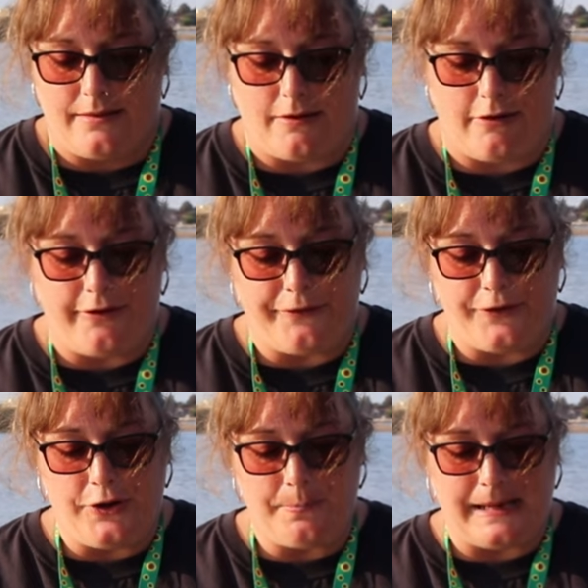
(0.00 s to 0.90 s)
There are a
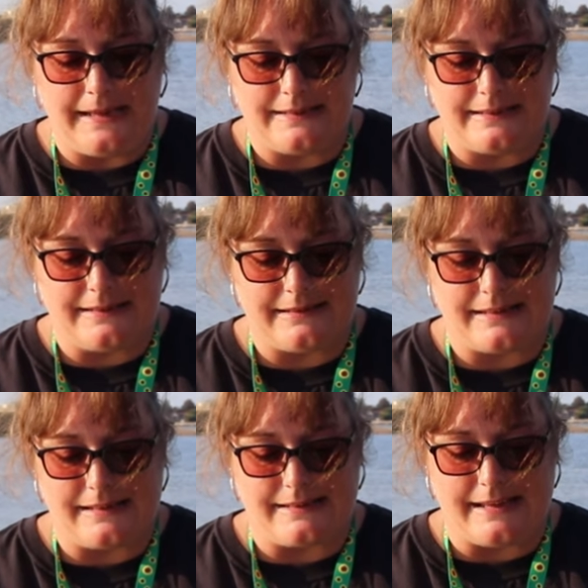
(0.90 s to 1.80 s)
few places
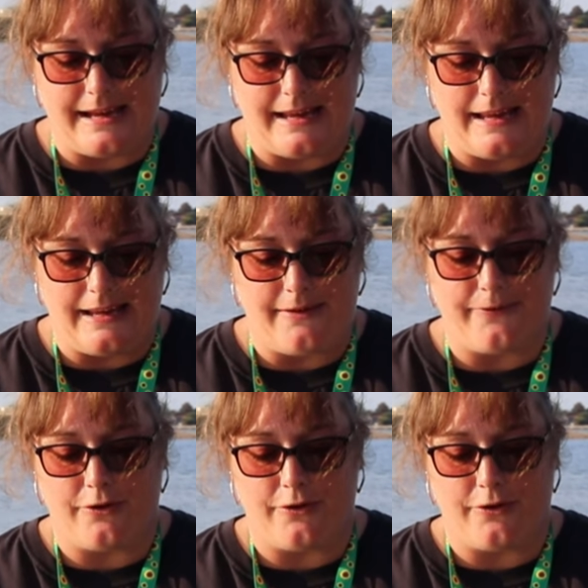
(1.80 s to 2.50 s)
to stay here